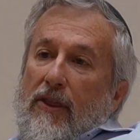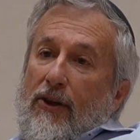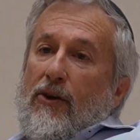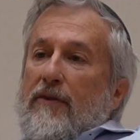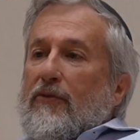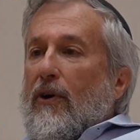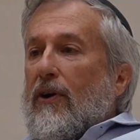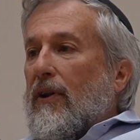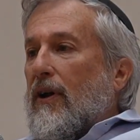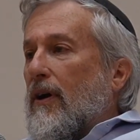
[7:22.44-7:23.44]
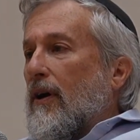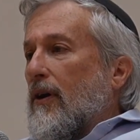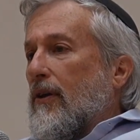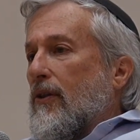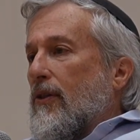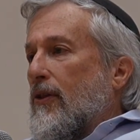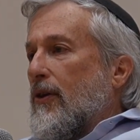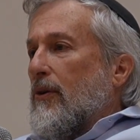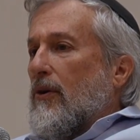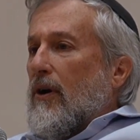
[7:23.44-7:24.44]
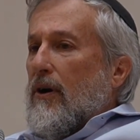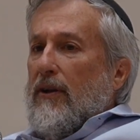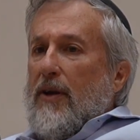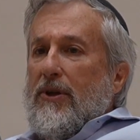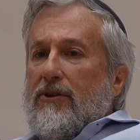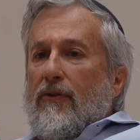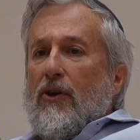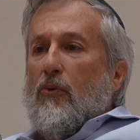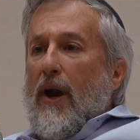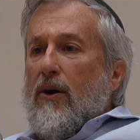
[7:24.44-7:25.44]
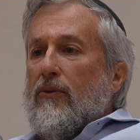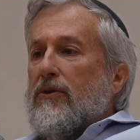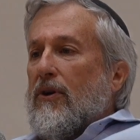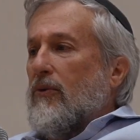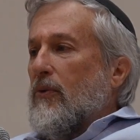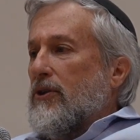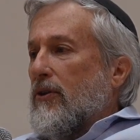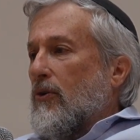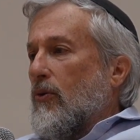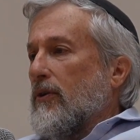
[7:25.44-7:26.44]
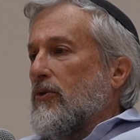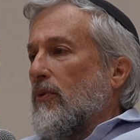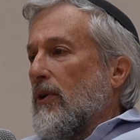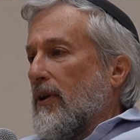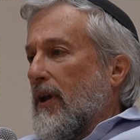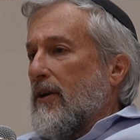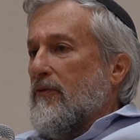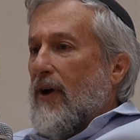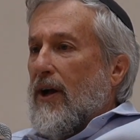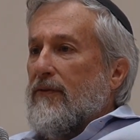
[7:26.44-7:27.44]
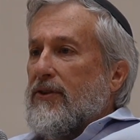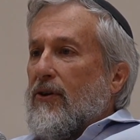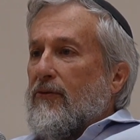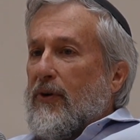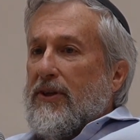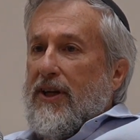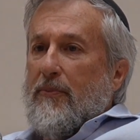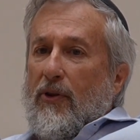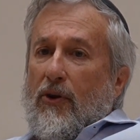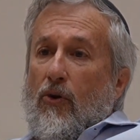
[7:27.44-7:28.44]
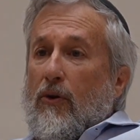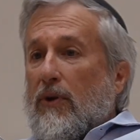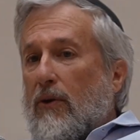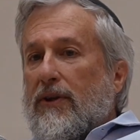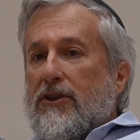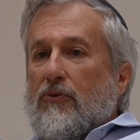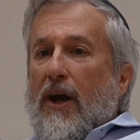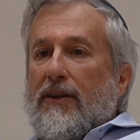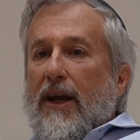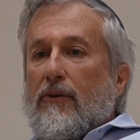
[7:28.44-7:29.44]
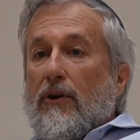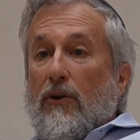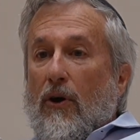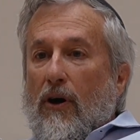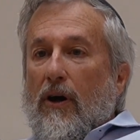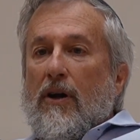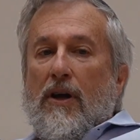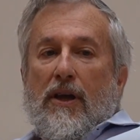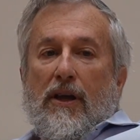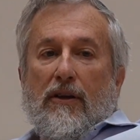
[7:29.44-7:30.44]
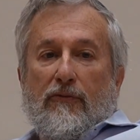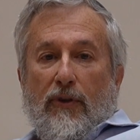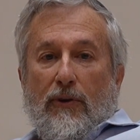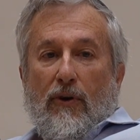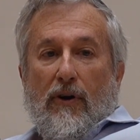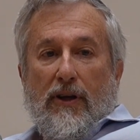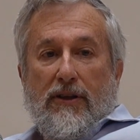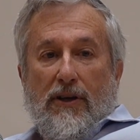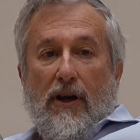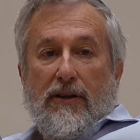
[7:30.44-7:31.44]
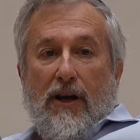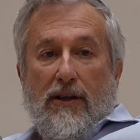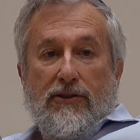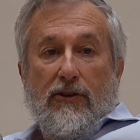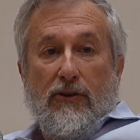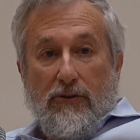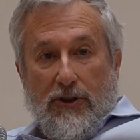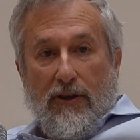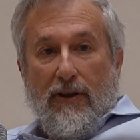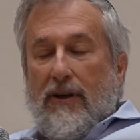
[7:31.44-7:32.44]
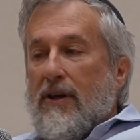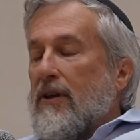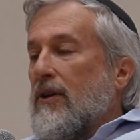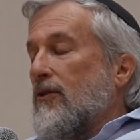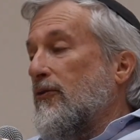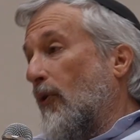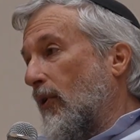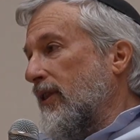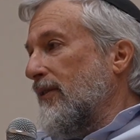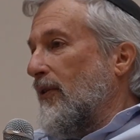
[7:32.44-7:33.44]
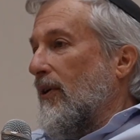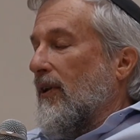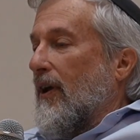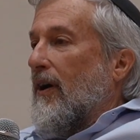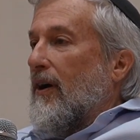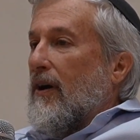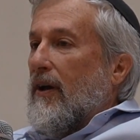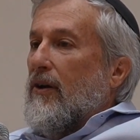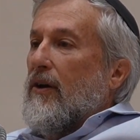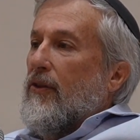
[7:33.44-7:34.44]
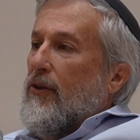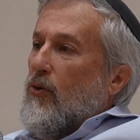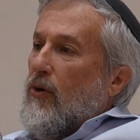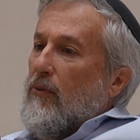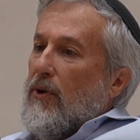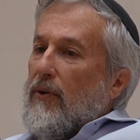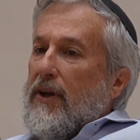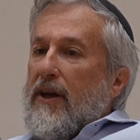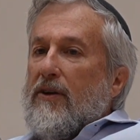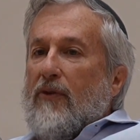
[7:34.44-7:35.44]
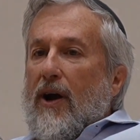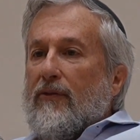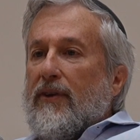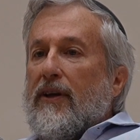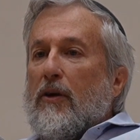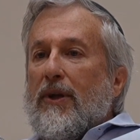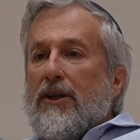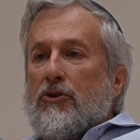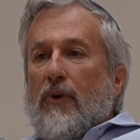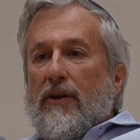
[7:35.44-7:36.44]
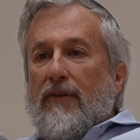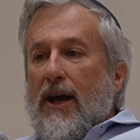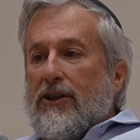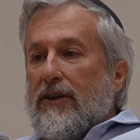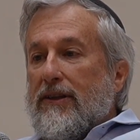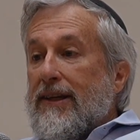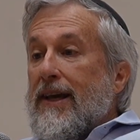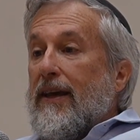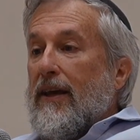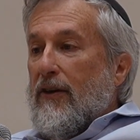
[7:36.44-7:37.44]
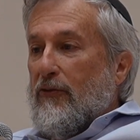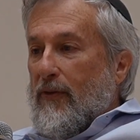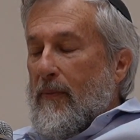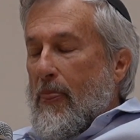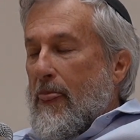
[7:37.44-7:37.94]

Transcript: Third of all, there are limits on the grounds on which the courts will get involved. So, for example, the court will only strike down a law if the law is unconstitutional. Fourth of all, the court will only get involved in administrative actions if